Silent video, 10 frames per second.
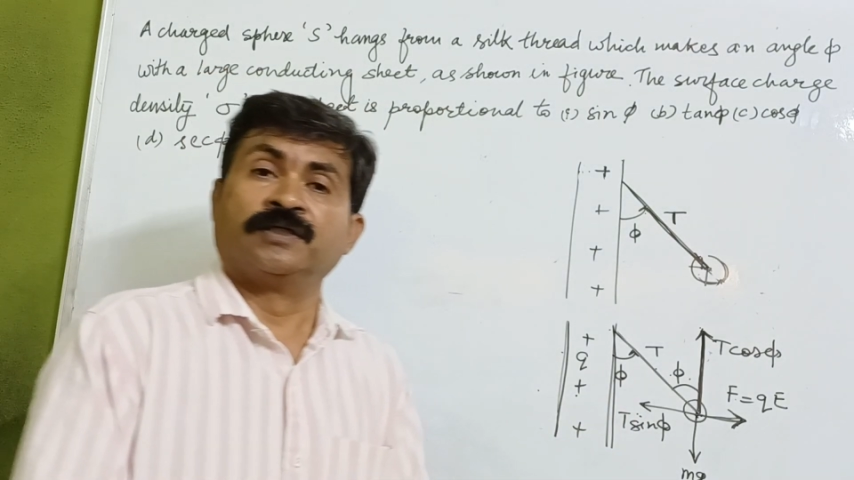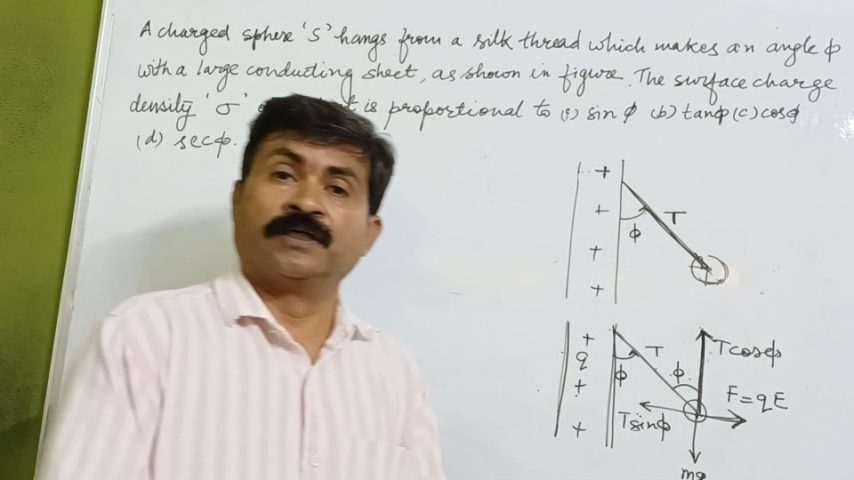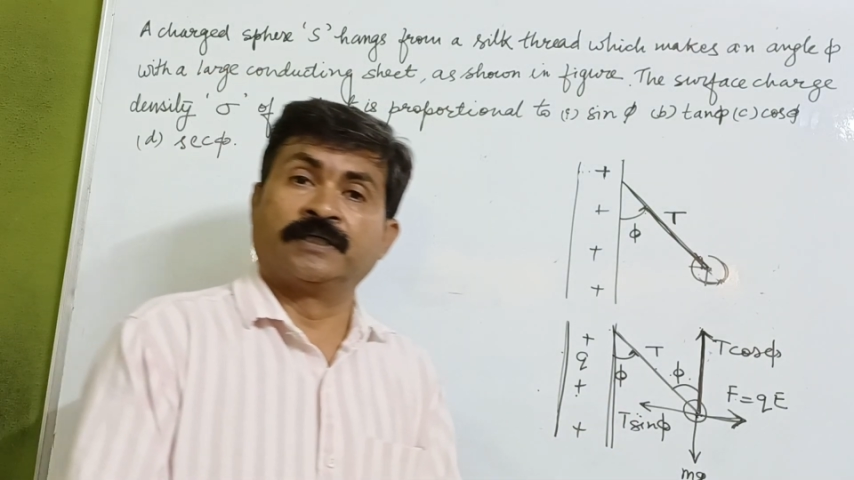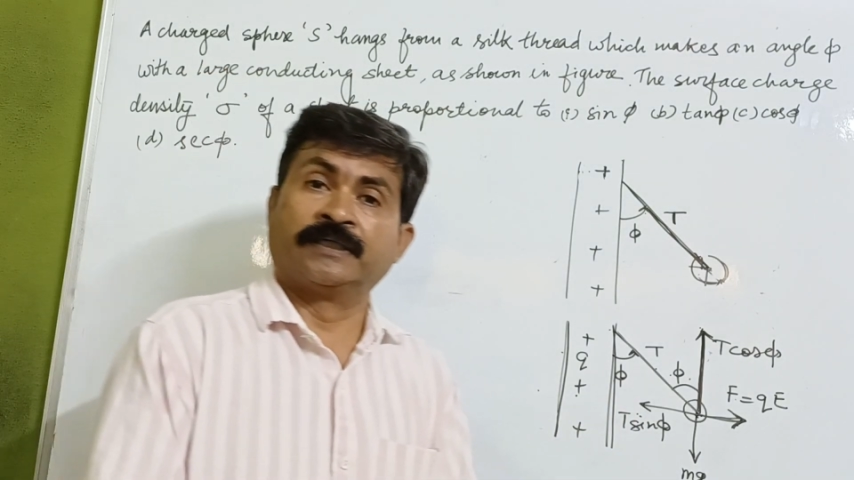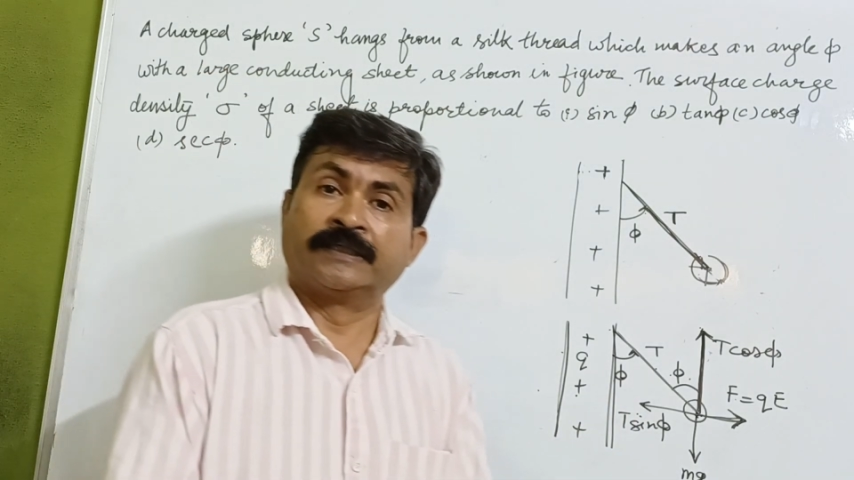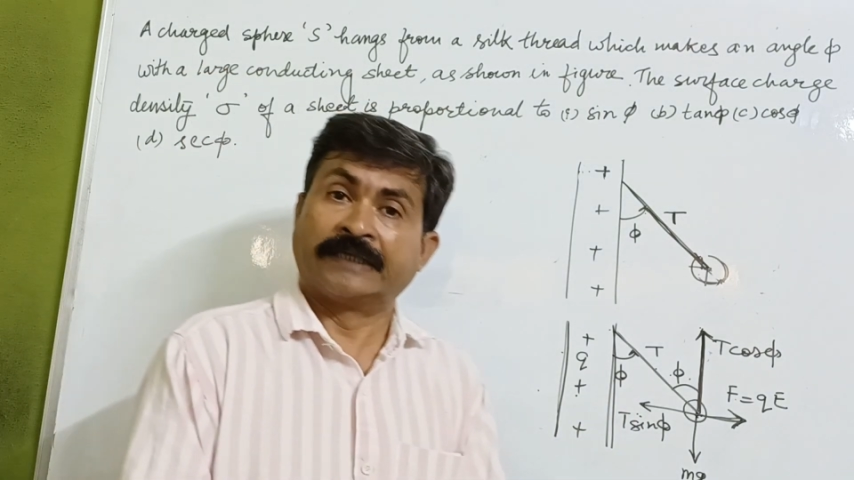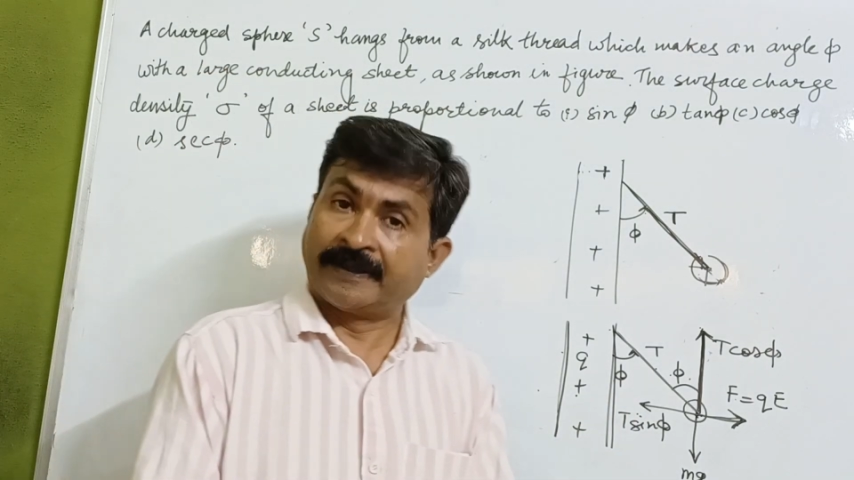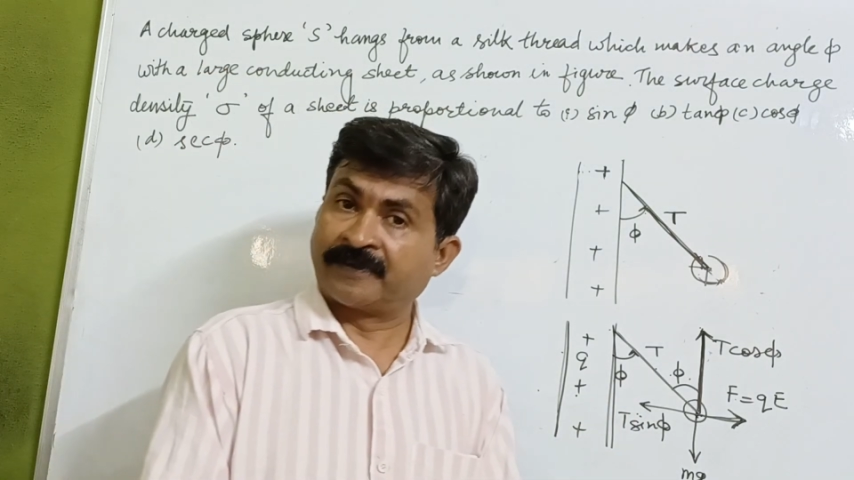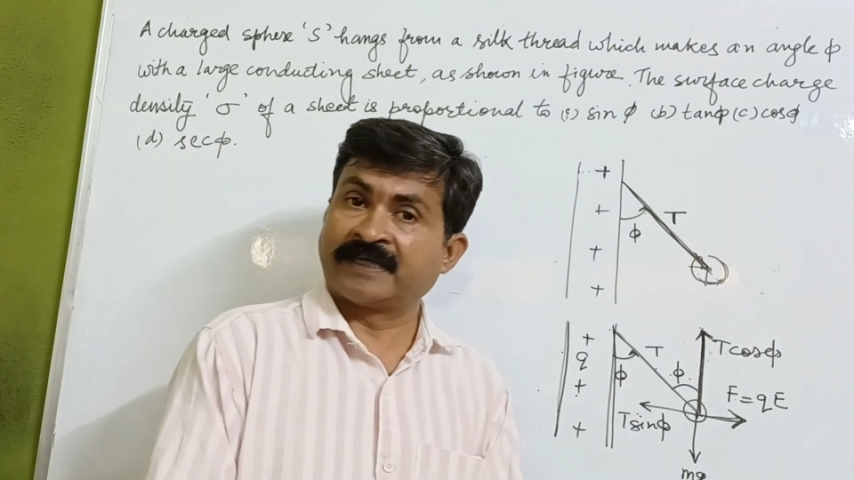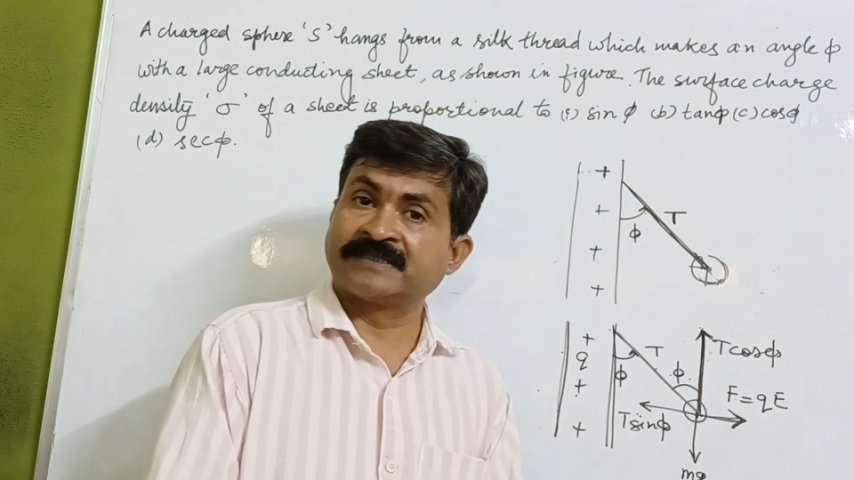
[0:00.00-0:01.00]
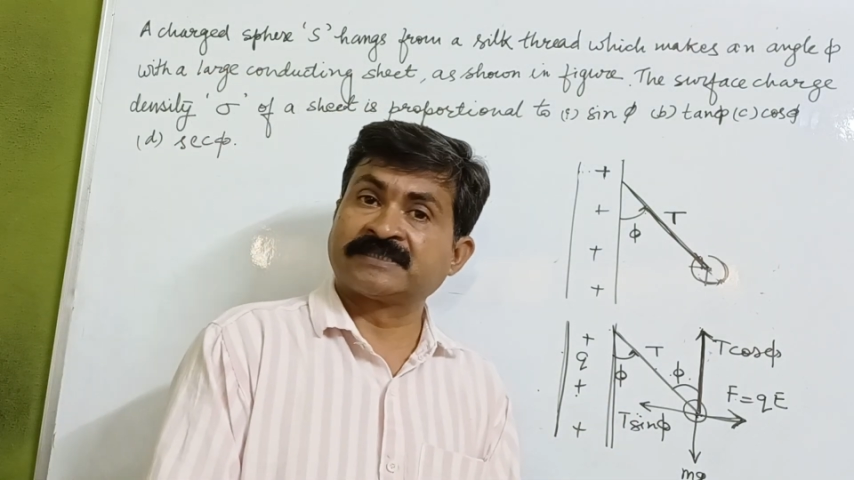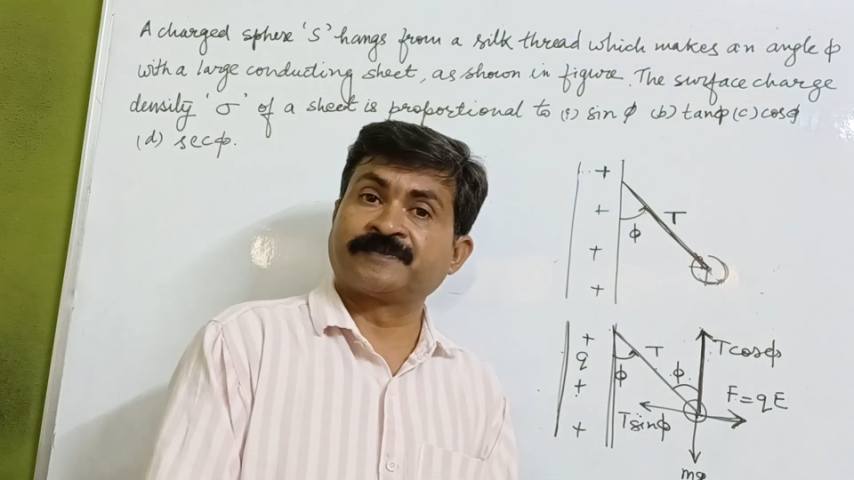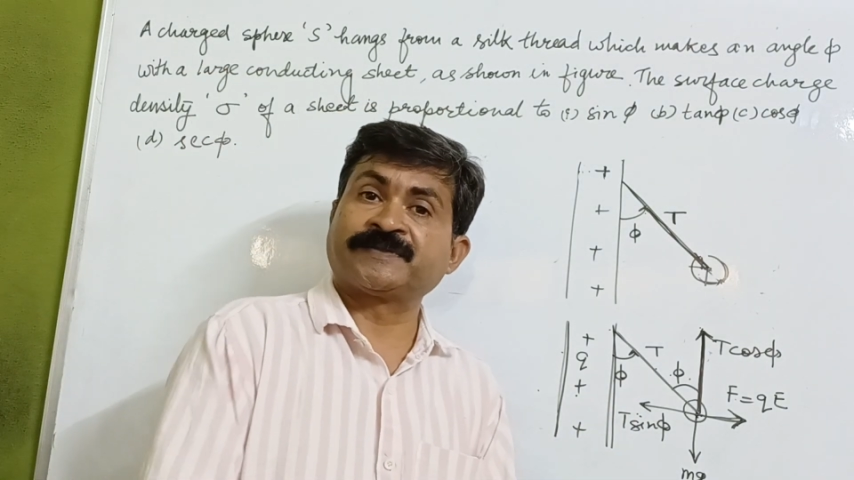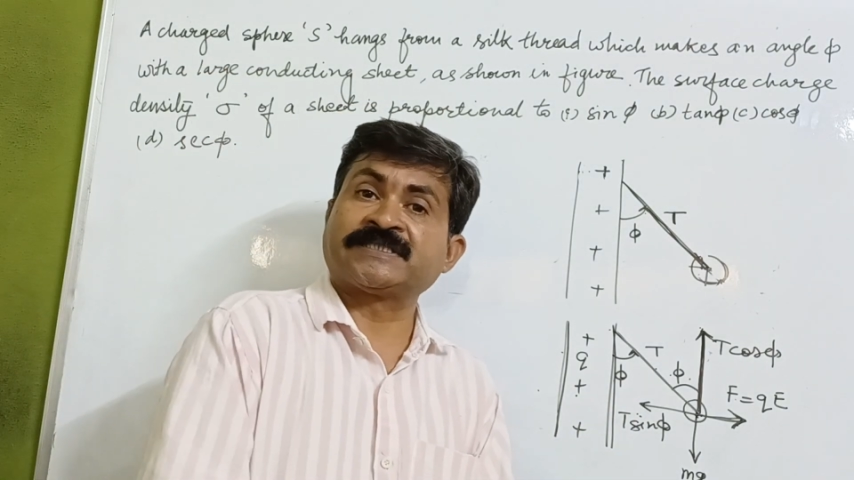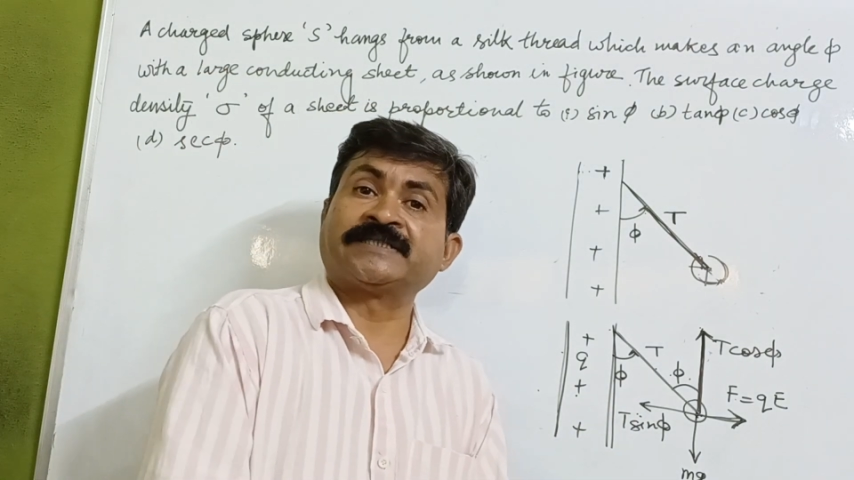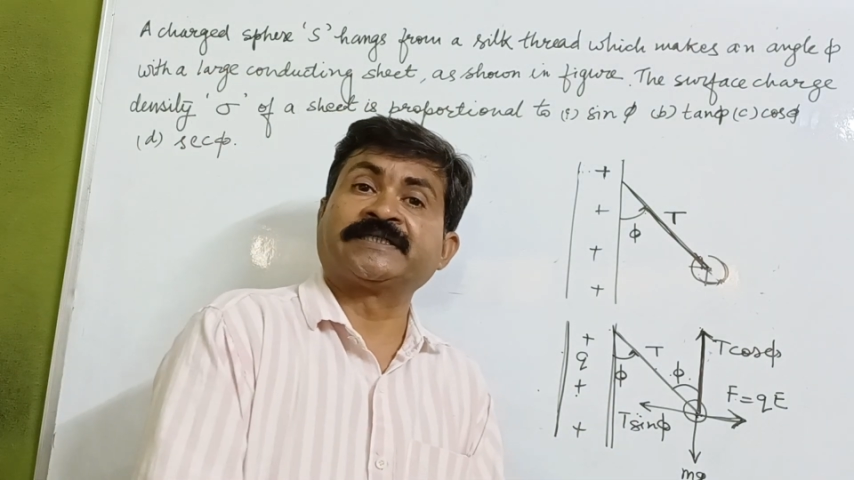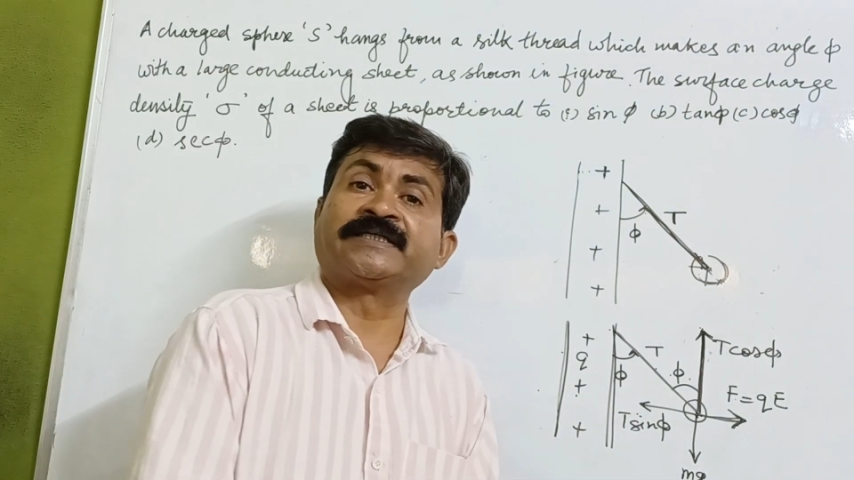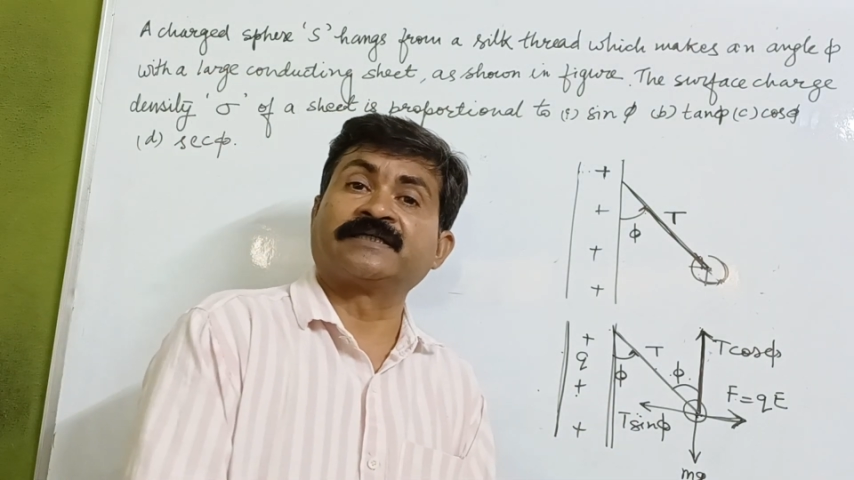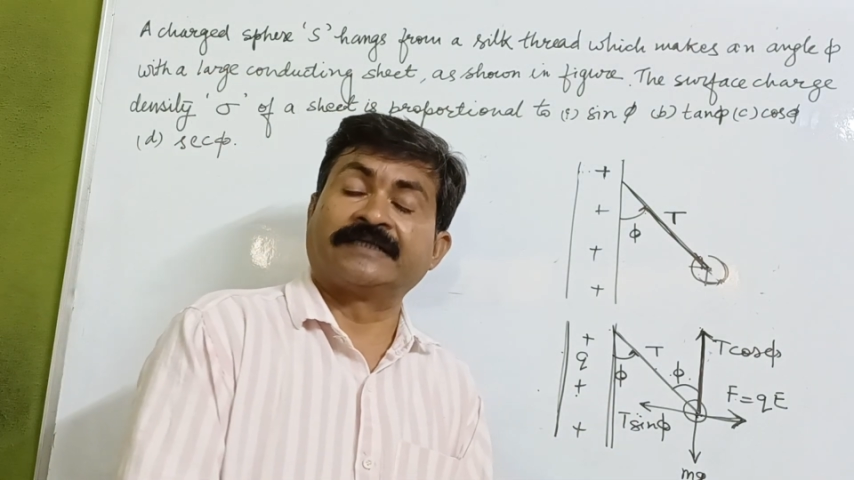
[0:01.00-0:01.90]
lambda is representing